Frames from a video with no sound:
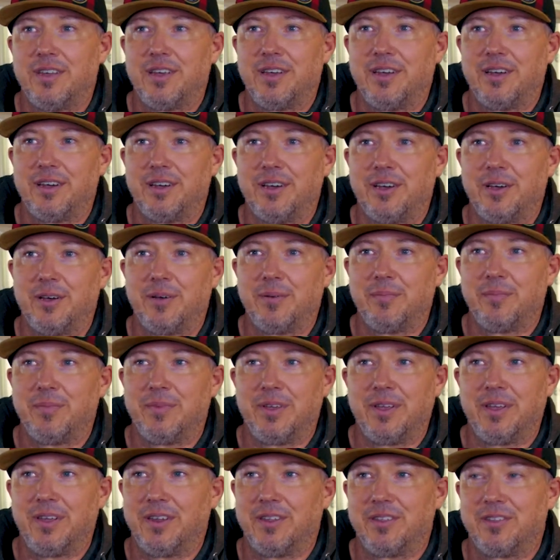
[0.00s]

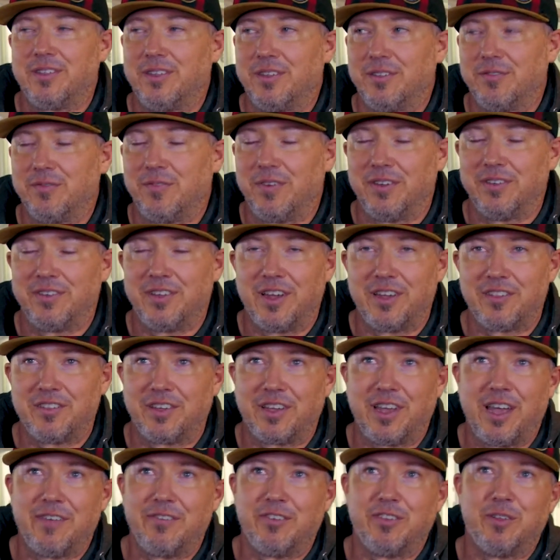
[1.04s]
and it's
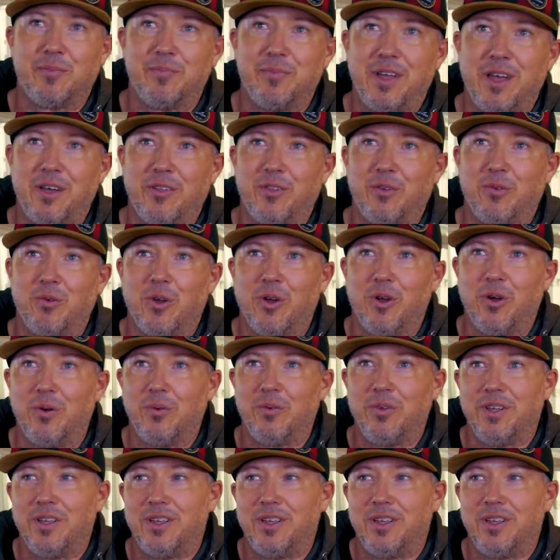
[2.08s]
fantastic having them down the road.